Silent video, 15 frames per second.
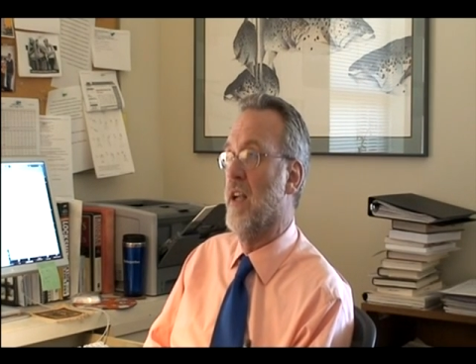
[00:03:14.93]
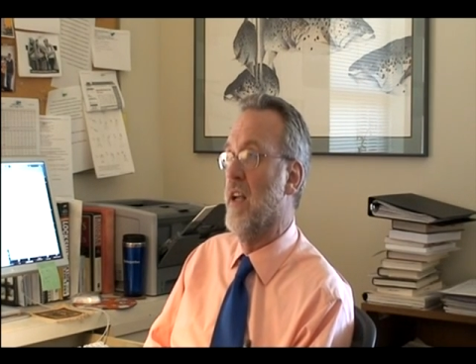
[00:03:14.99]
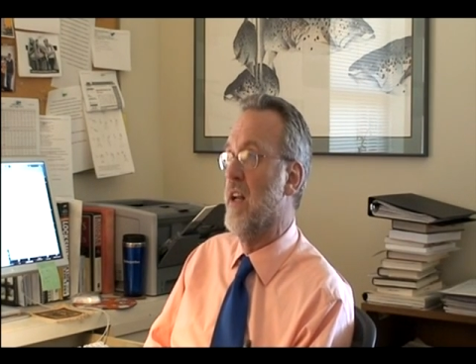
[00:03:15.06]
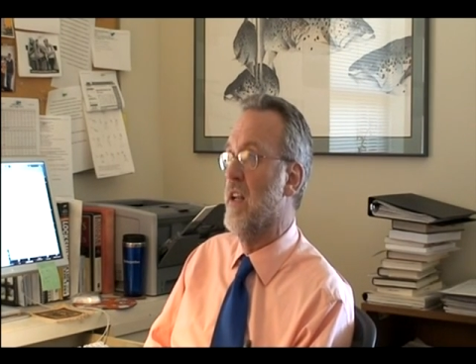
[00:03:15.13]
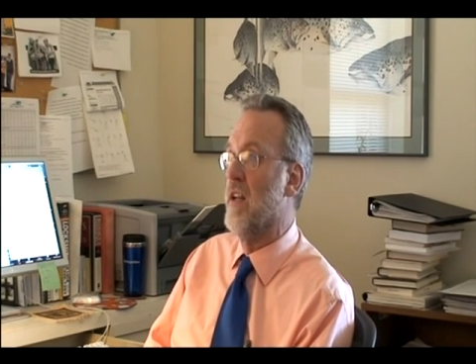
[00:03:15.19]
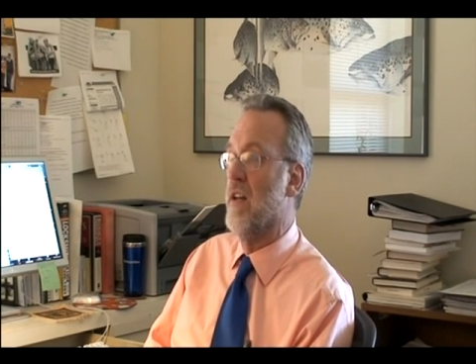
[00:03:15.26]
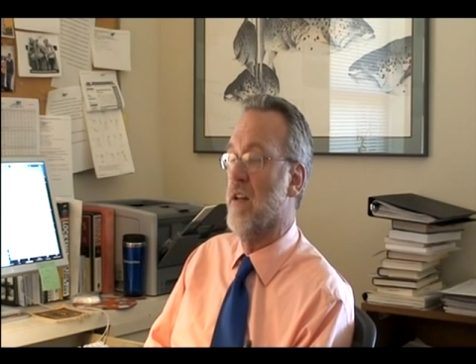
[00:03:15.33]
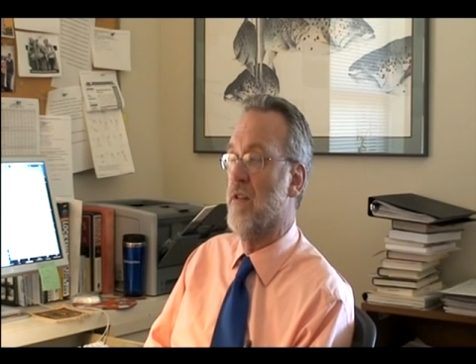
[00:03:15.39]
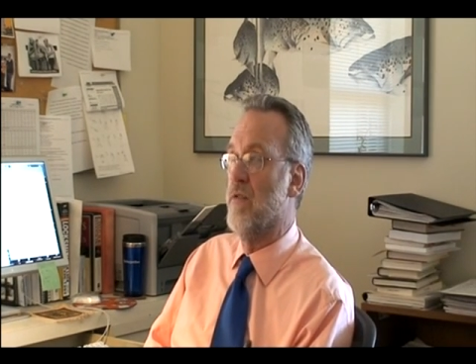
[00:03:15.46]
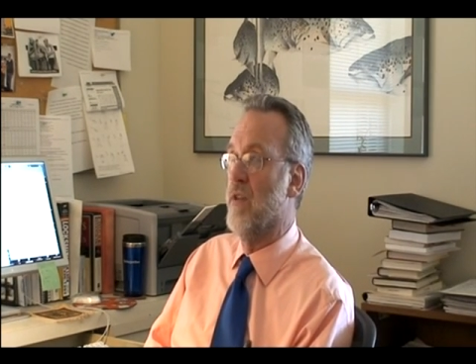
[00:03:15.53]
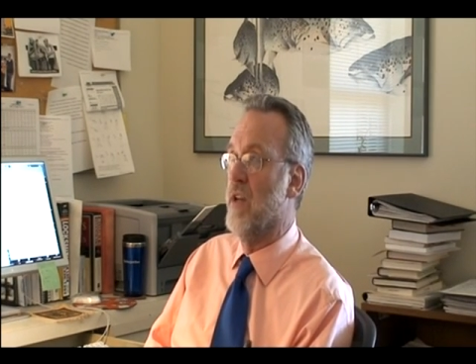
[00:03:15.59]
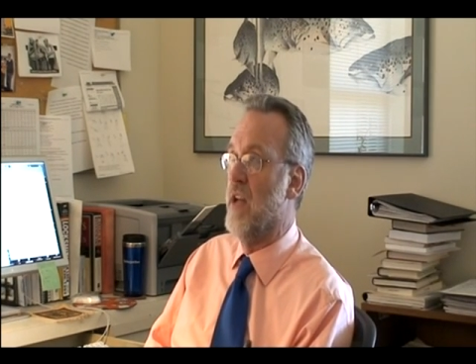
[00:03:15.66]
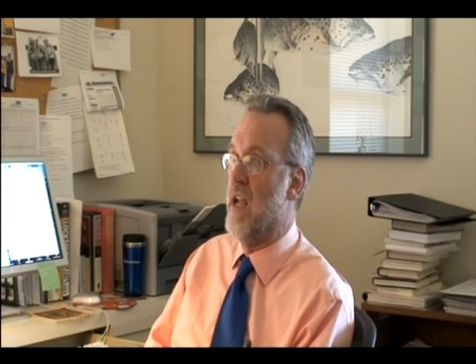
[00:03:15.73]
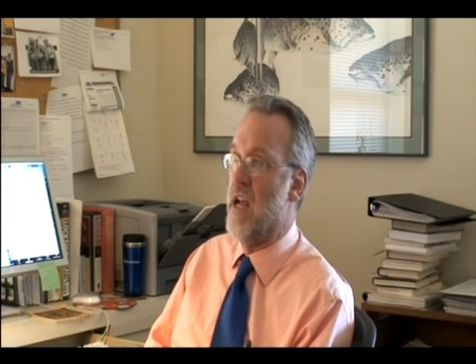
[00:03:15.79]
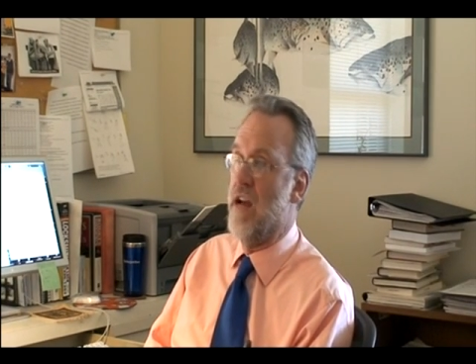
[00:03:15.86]
any
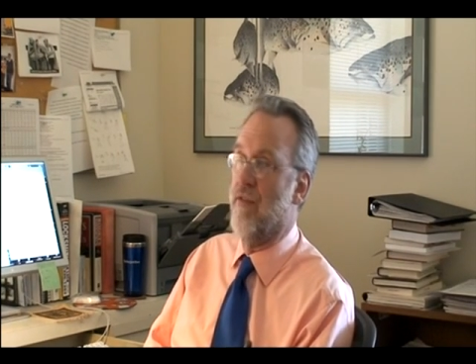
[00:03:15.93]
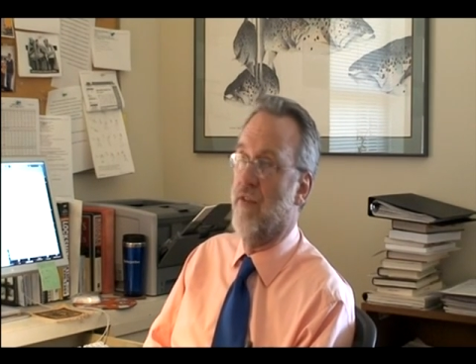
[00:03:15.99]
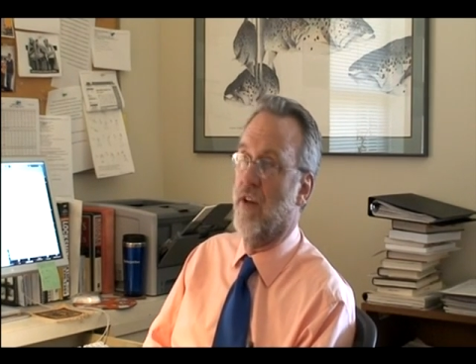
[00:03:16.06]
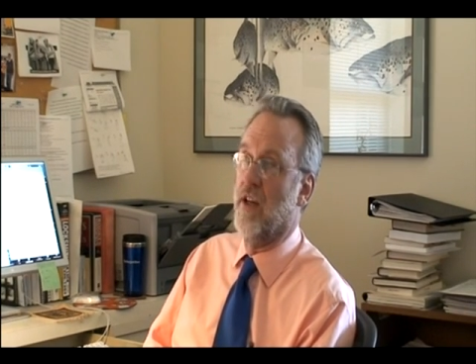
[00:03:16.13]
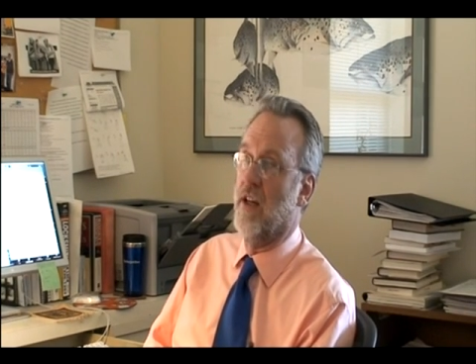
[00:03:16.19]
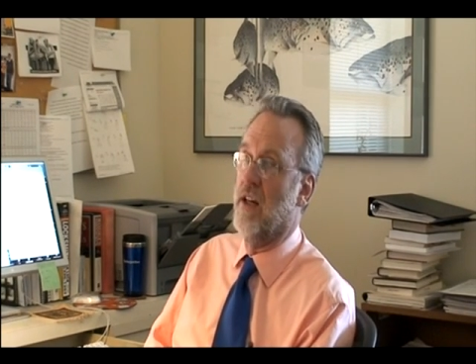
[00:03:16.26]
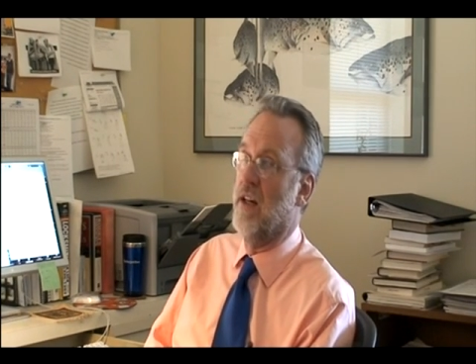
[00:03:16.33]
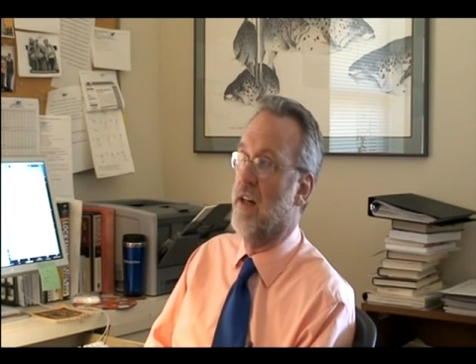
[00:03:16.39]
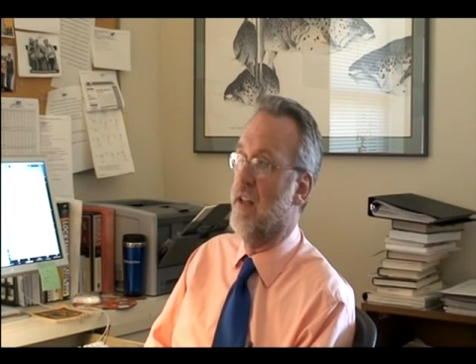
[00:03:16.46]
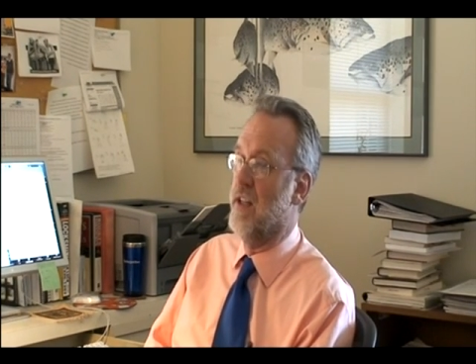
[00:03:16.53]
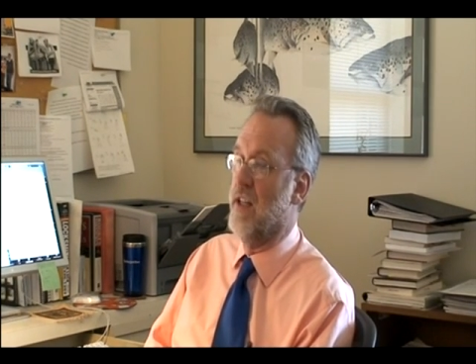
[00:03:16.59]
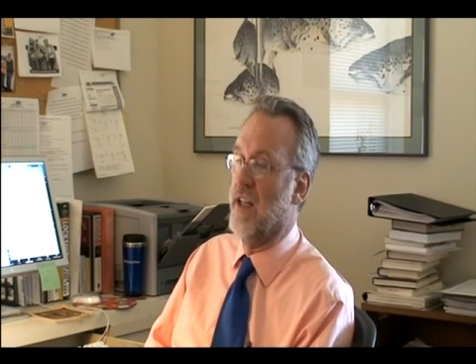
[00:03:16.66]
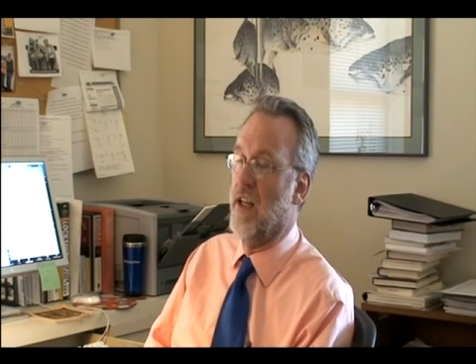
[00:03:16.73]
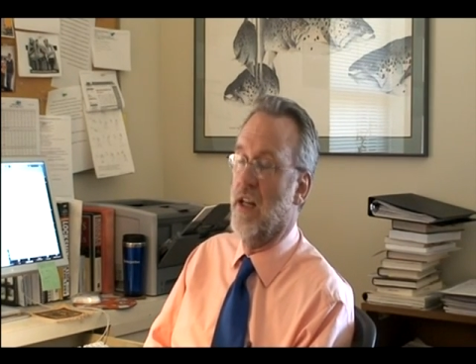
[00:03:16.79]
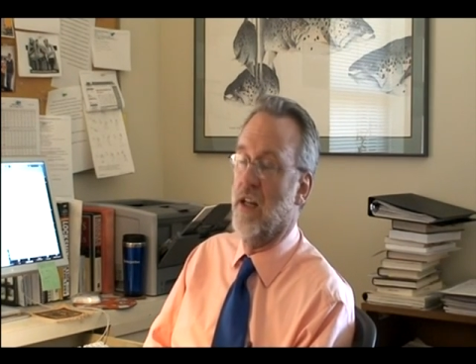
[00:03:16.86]
country in Africa,
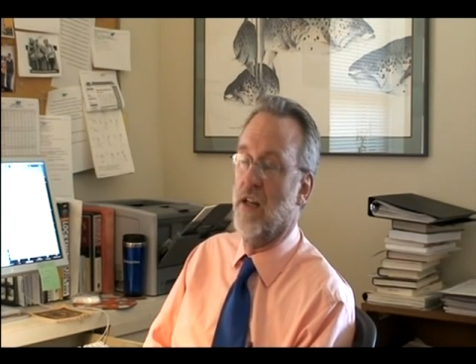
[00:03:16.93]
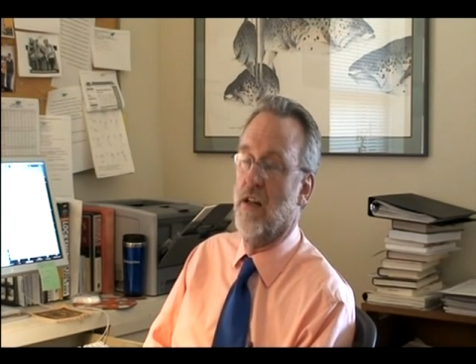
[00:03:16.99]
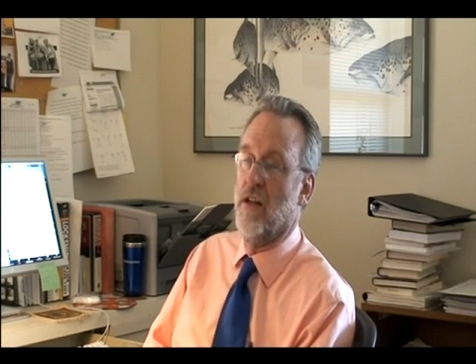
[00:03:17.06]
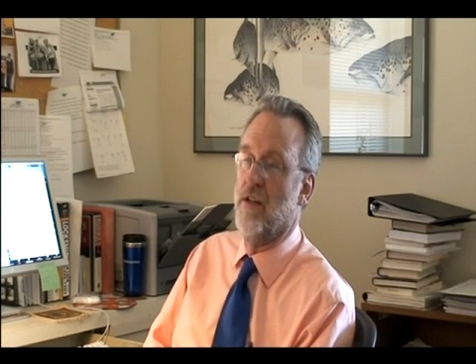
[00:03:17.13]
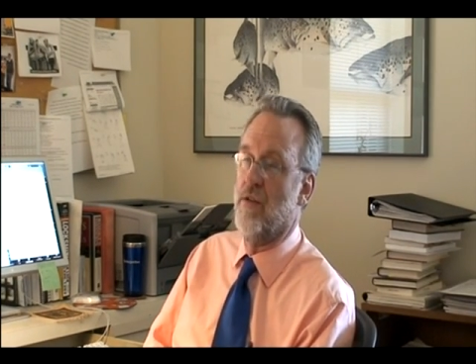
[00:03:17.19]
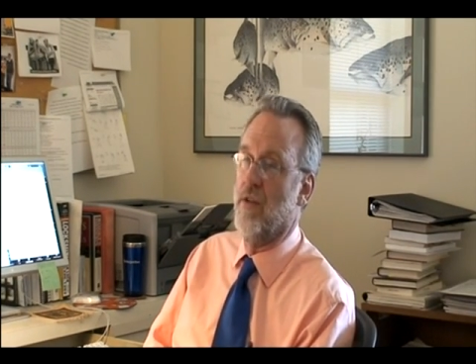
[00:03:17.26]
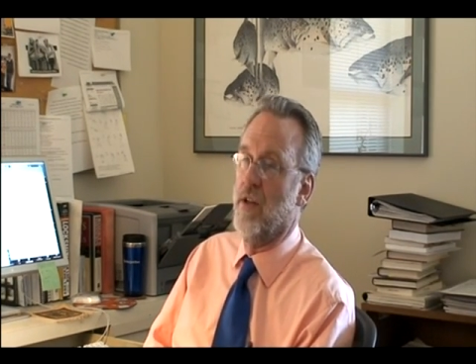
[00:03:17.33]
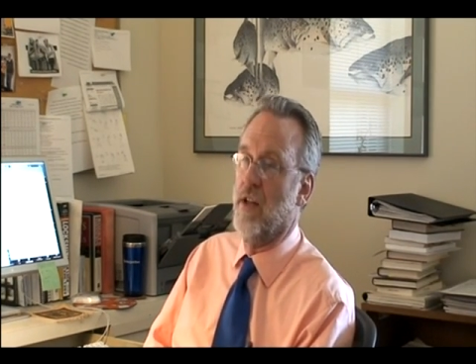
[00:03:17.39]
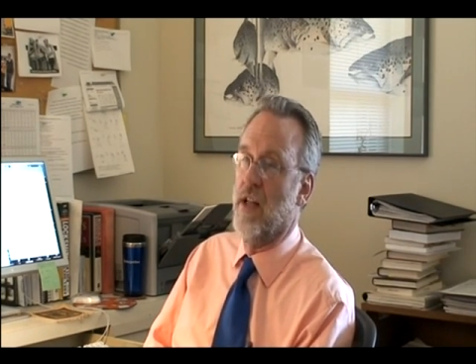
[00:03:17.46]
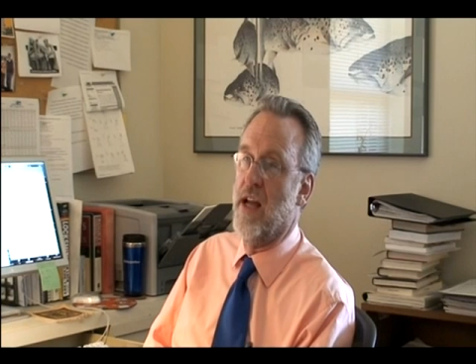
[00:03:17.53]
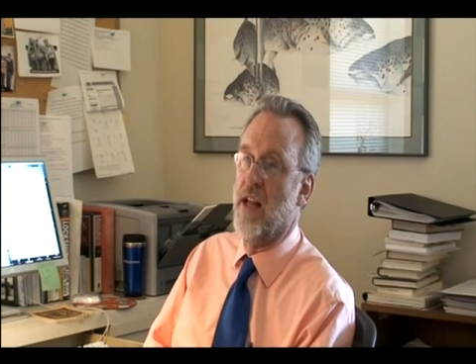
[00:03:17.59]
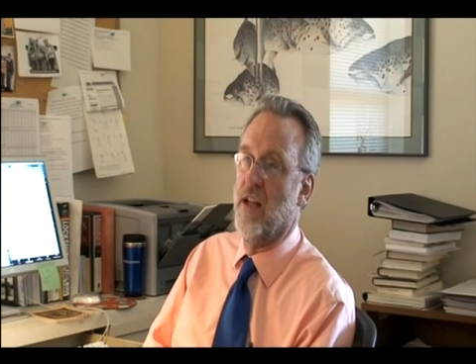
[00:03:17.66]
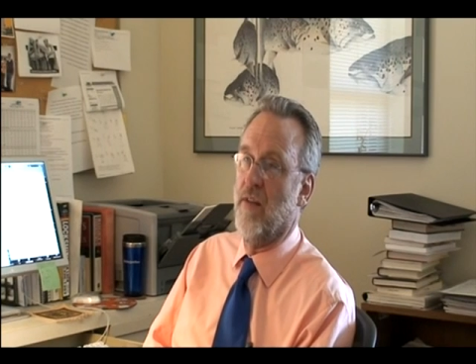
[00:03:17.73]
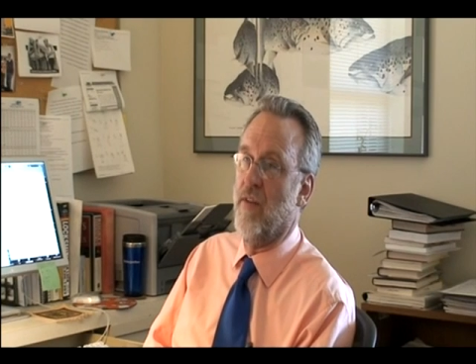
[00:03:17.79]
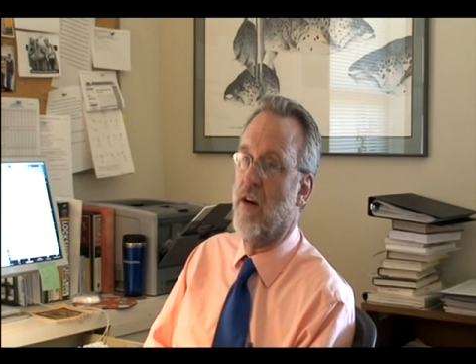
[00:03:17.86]
unlike any country in
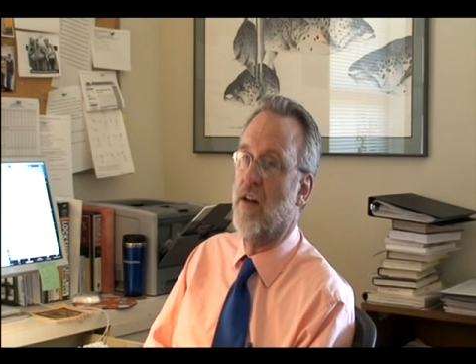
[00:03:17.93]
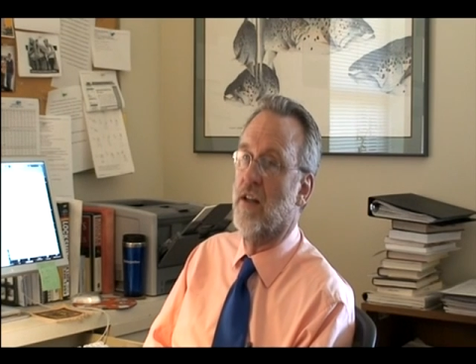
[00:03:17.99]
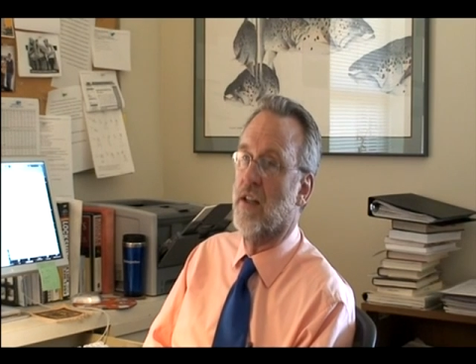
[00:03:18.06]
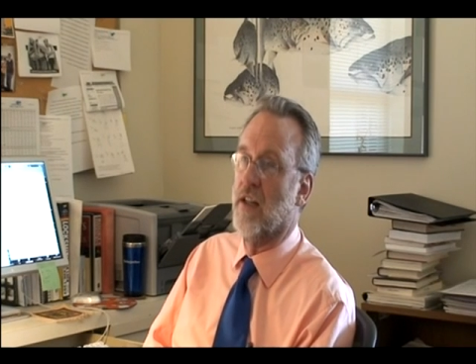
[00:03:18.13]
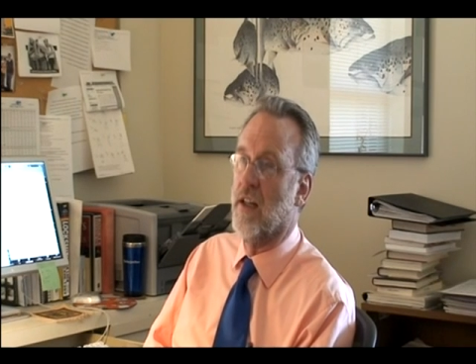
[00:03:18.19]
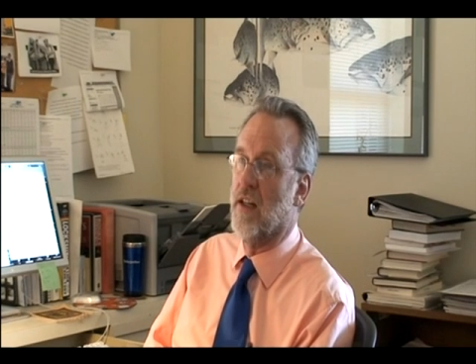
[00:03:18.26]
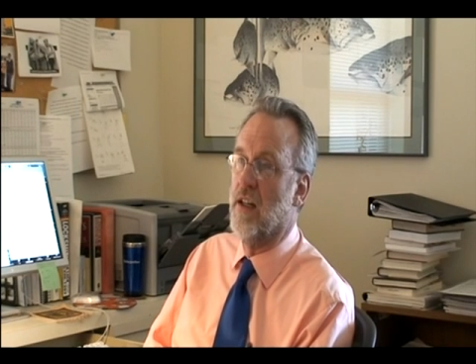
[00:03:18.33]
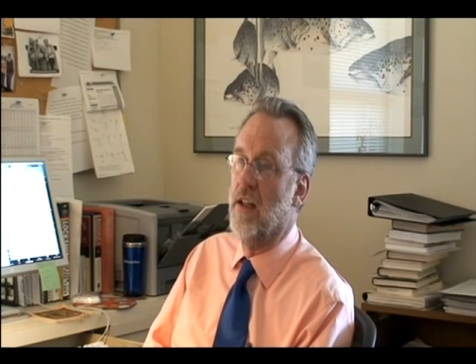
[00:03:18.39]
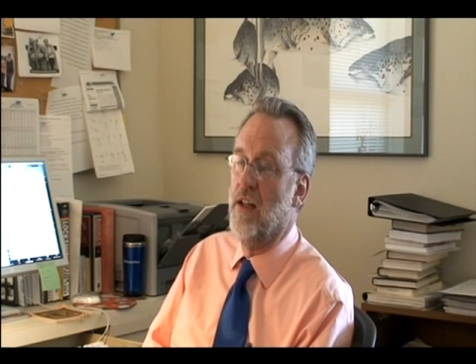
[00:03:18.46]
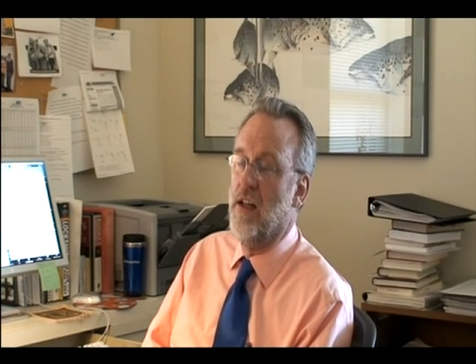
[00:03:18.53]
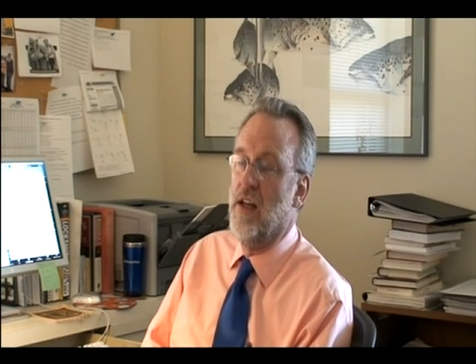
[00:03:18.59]
Latin America,